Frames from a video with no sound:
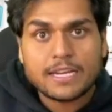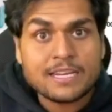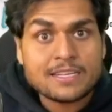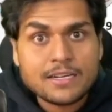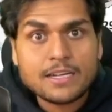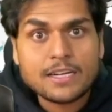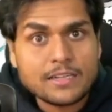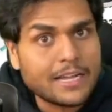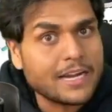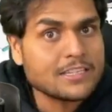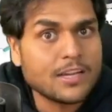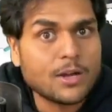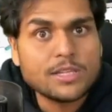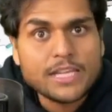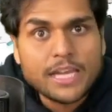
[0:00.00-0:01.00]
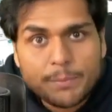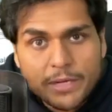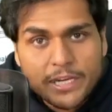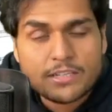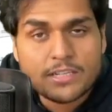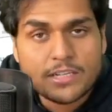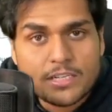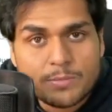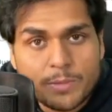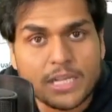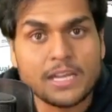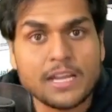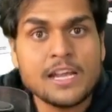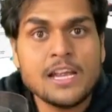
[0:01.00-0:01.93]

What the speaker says: Isn't it? That's how the application is built.